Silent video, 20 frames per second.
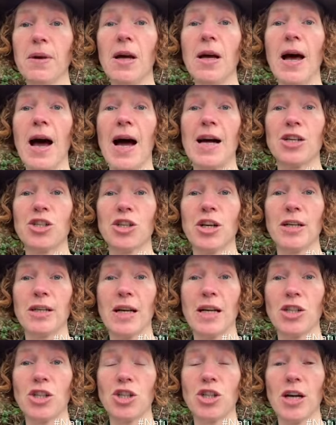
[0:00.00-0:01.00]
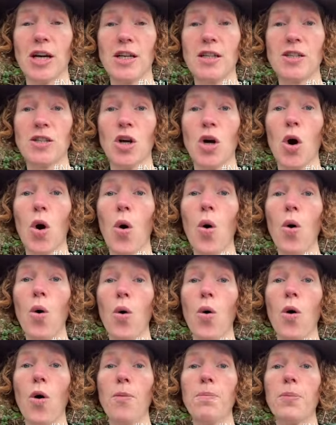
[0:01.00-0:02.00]
#NatureDays,
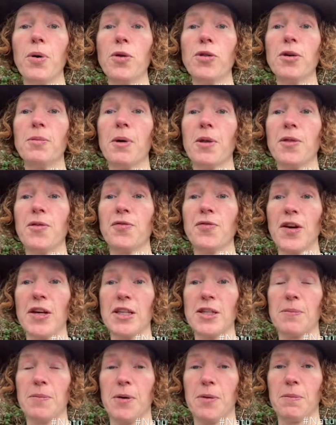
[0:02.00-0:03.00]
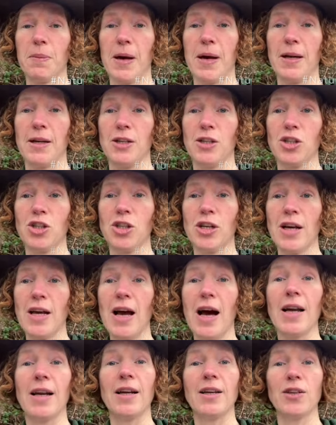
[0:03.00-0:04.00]
or put them on the Facebook page.
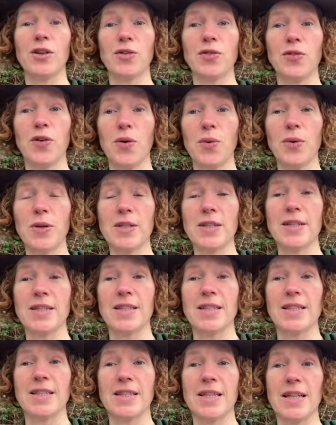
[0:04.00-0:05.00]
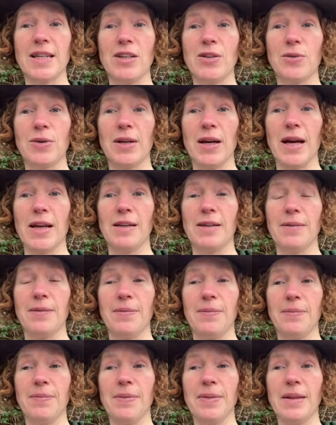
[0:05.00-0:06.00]
And I look forward to seeing you again.
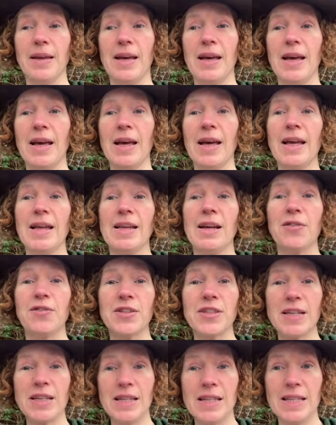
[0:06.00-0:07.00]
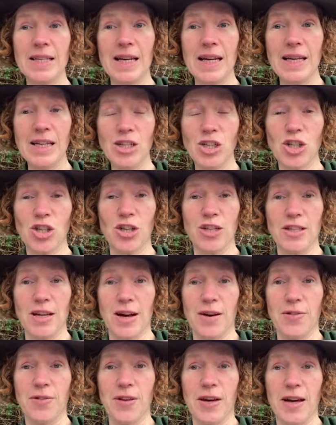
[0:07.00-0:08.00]
Now, if there's any teachers
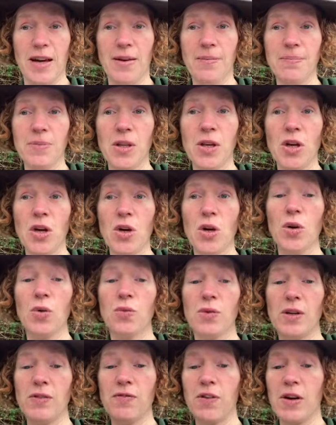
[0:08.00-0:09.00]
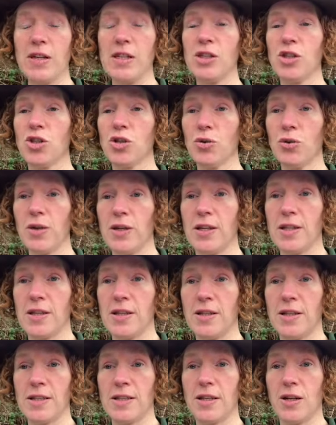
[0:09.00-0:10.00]
out there who have enjoyed
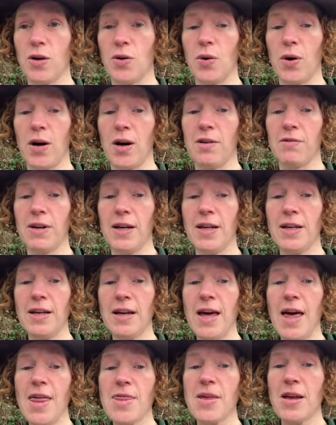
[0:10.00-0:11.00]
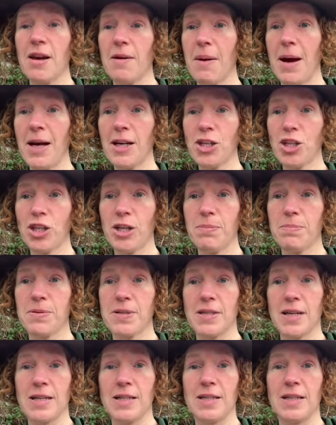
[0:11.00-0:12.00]
this inquiry, then I'm actually
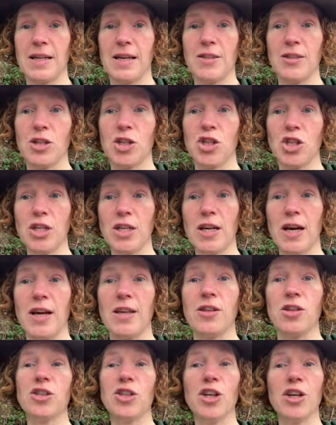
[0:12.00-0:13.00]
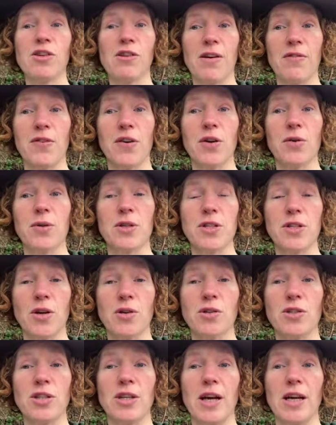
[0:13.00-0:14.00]
presenting at the GA, the Geographical
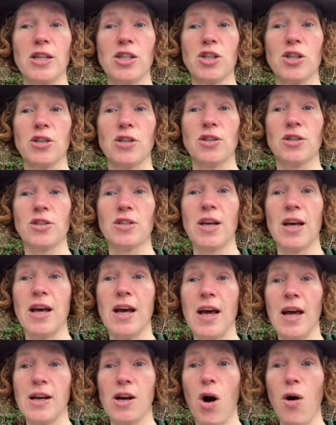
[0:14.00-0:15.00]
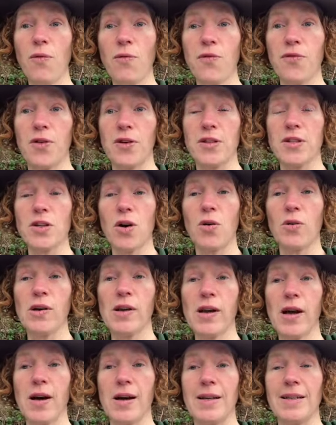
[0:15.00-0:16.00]
Association's conference
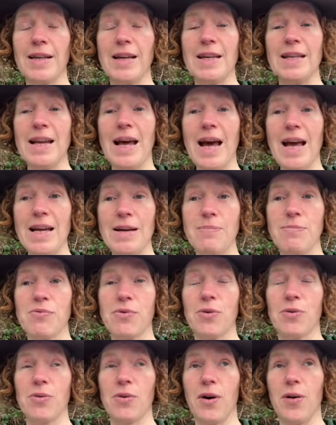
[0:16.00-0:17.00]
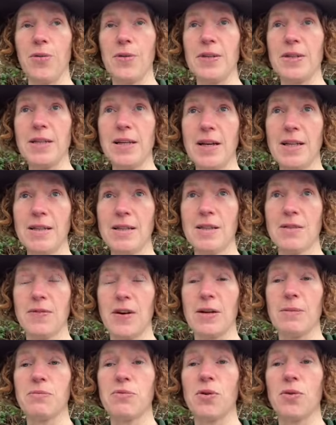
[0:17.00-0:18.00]
online in April, on the 10th of
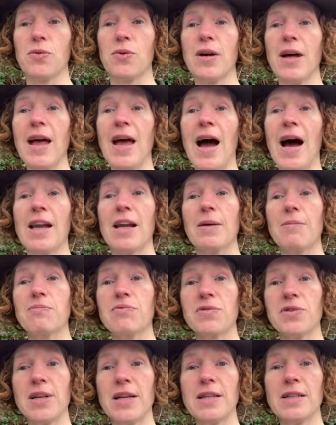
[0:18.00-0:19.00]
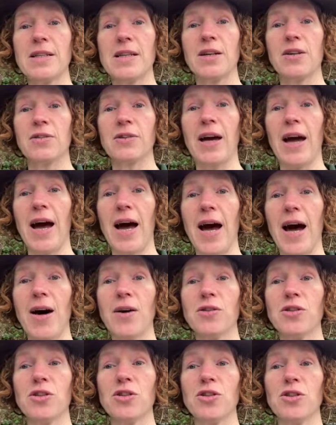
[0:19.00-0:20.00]
April, and I'm presenting on how
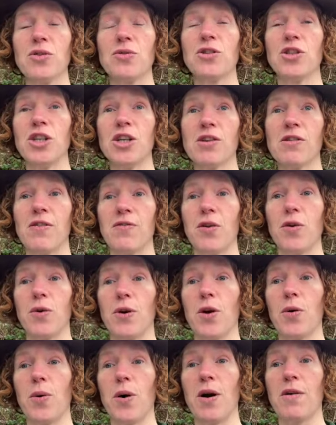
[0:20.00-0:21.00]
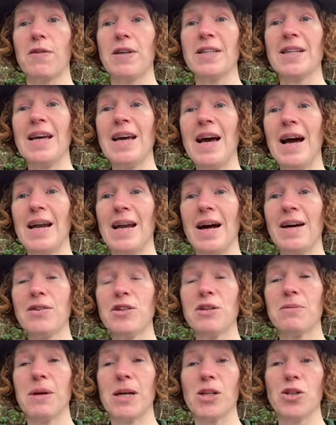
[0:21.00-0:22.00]
to do geographical inquiries and how
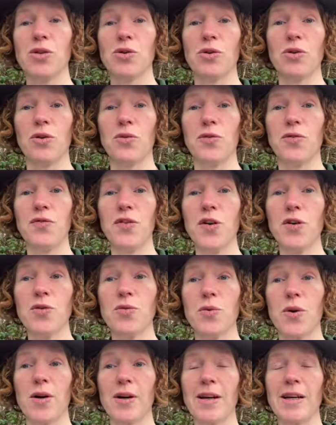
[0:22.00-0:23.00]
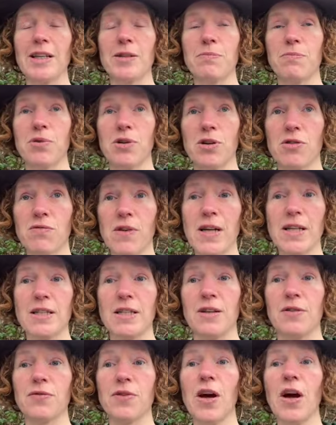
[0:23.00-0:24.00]
to make sure your fieldwork is
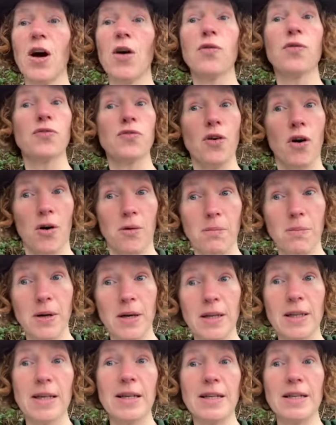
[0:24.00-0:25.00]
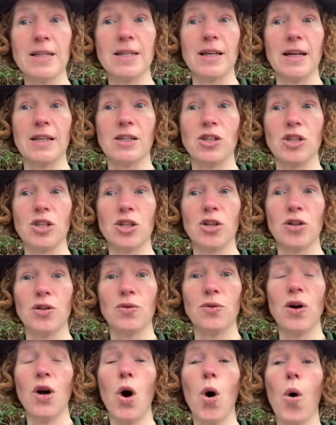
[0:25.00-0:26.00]
progressive from Key Stage
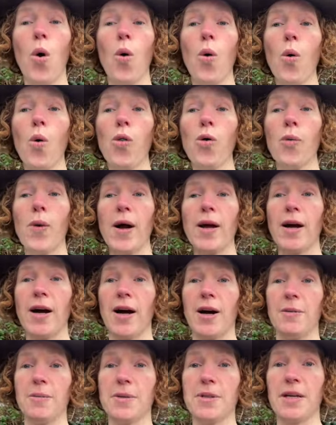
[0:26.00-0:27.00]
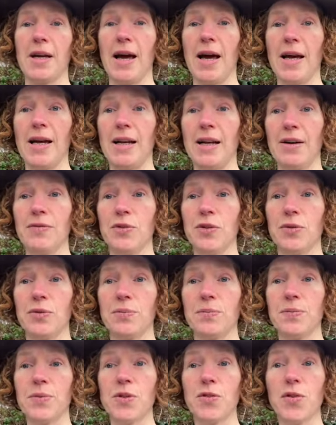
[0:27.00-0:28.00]
2 all the way up to A level.
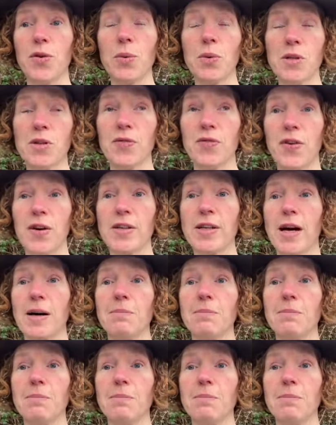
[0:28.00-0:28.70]
So if you want to find out